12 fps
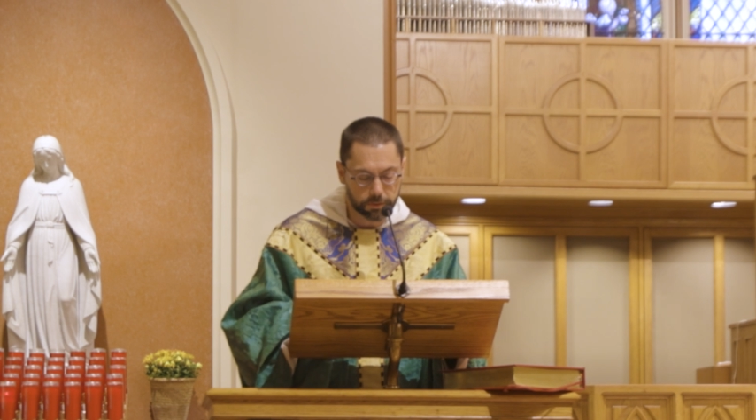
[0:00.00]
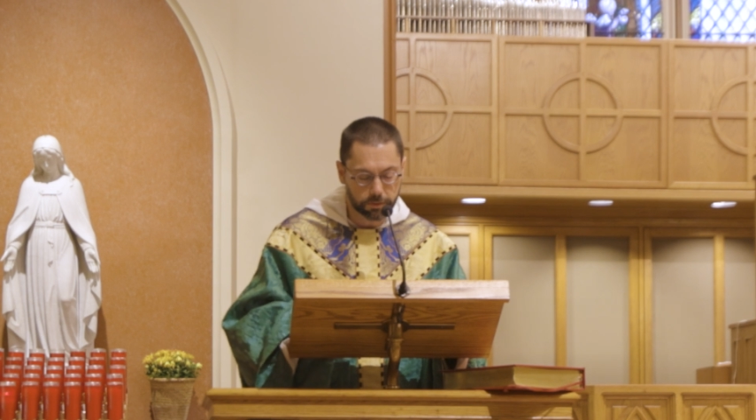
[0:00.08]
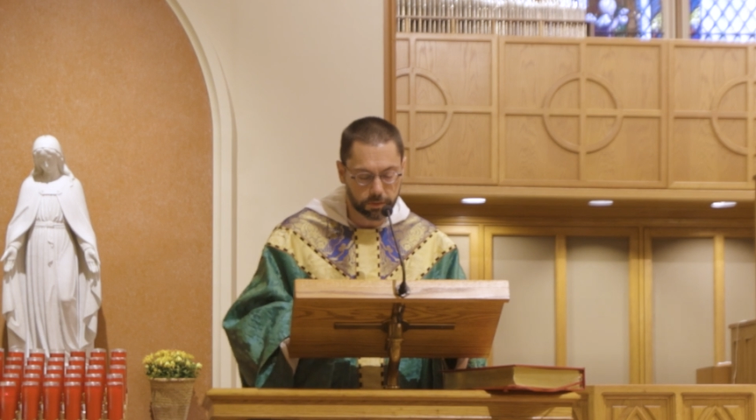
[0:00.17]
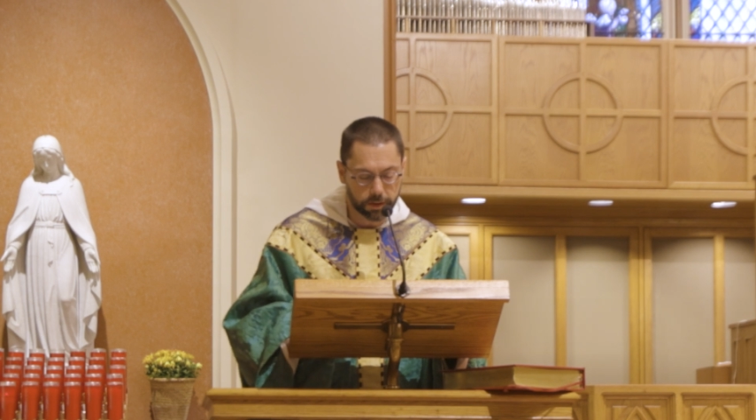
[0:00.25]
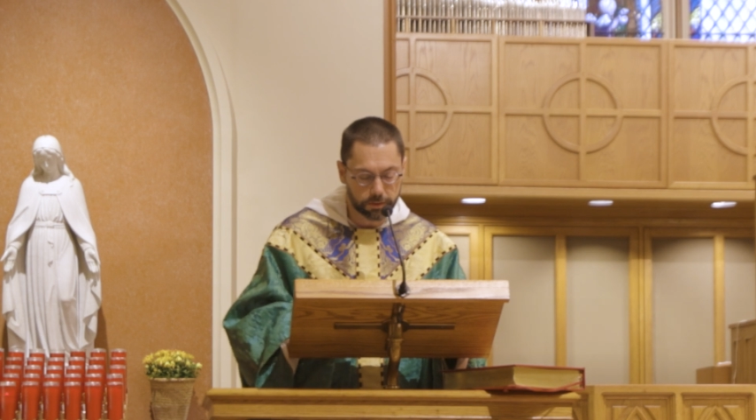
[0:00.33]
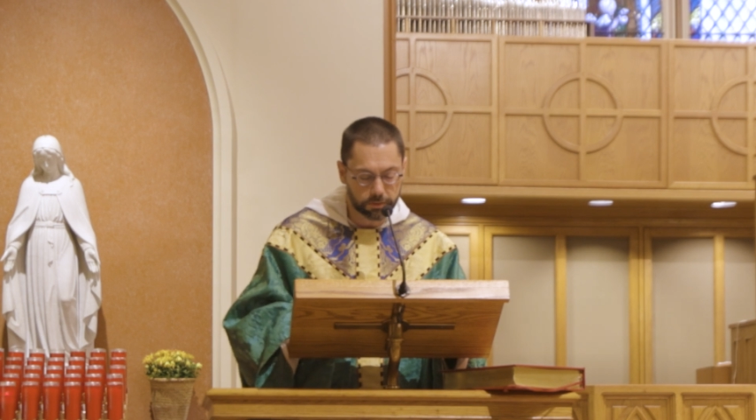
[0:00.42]

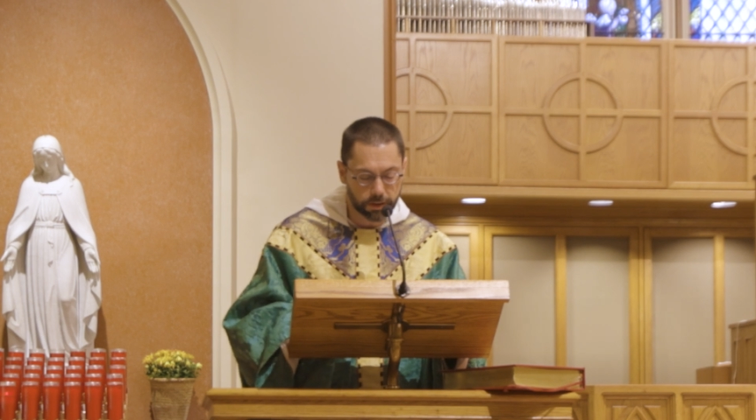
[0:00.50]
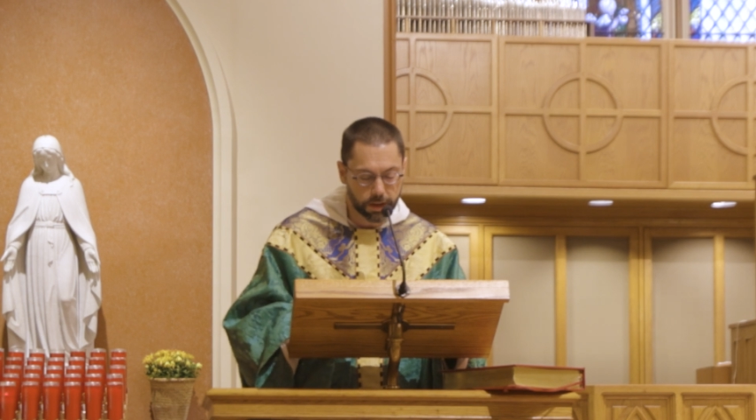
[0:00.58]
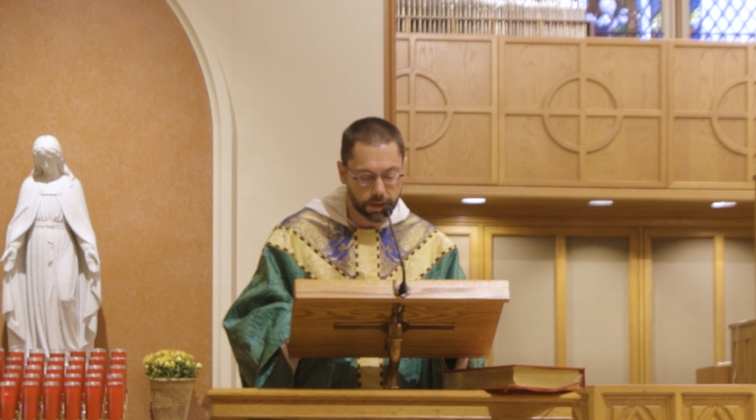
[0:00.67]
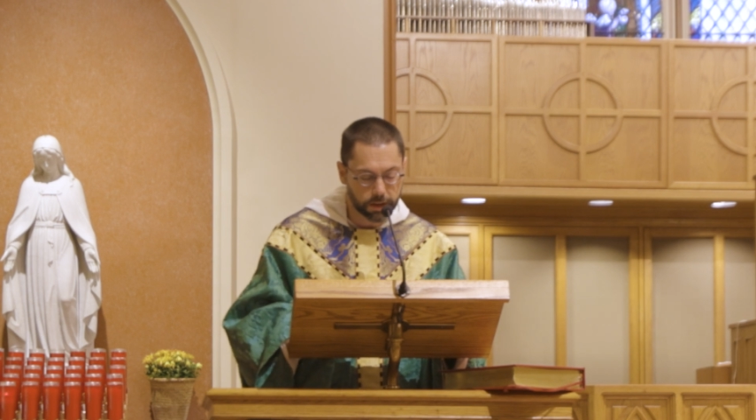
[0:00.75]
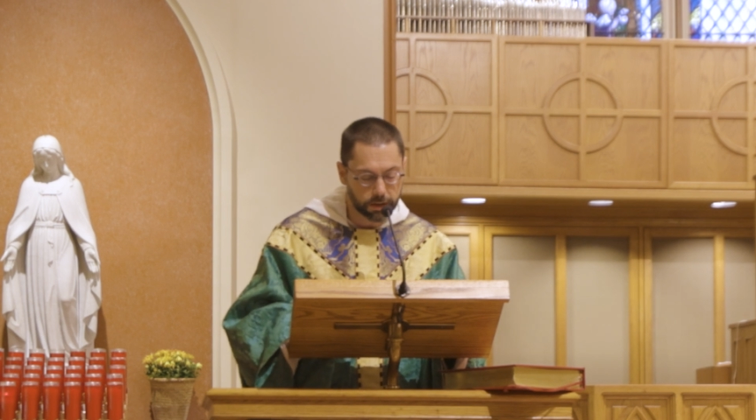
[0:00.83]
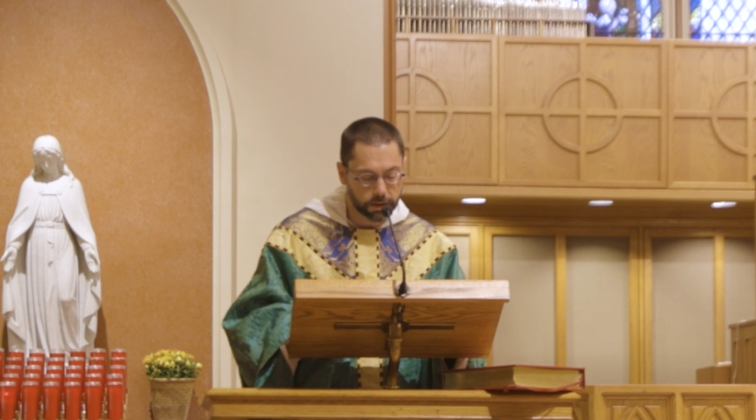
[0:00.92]
It's like
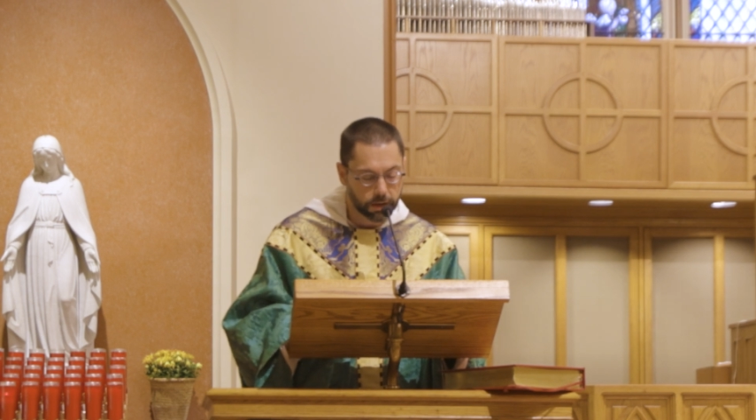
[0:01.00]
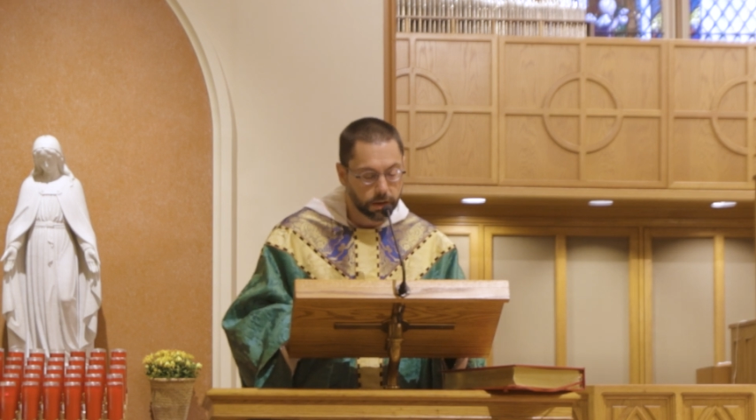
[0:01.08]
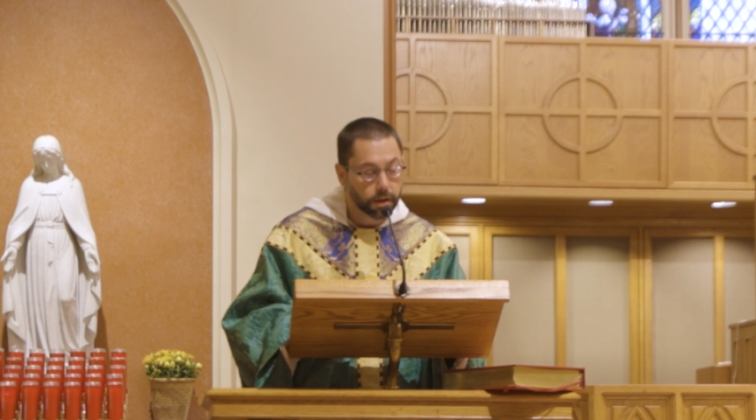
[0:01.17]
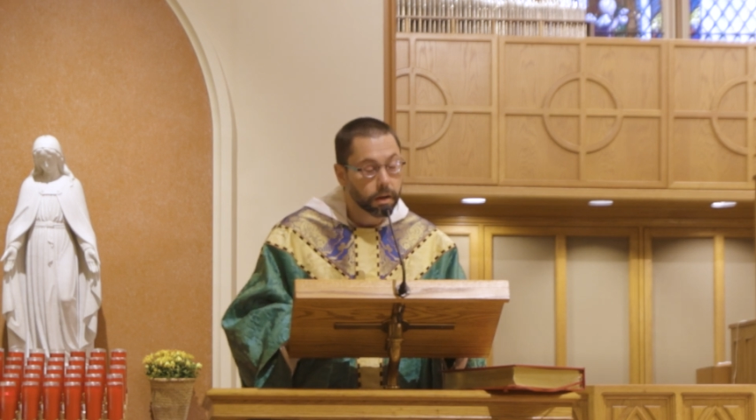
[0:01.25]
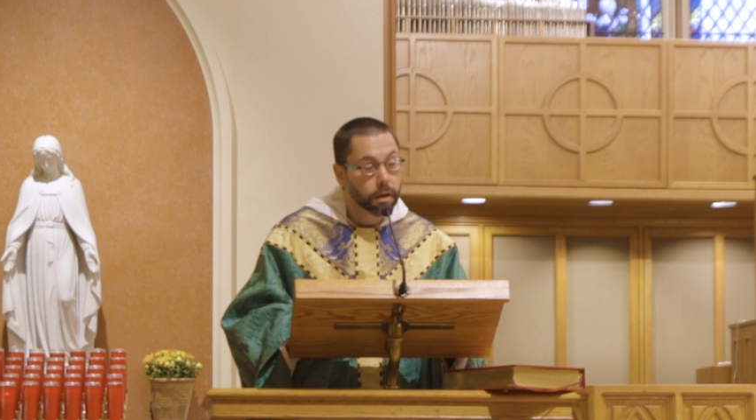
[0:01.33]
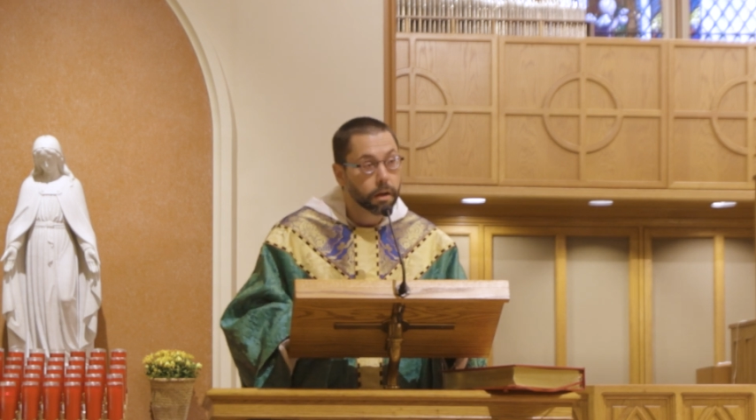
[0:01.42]
saying,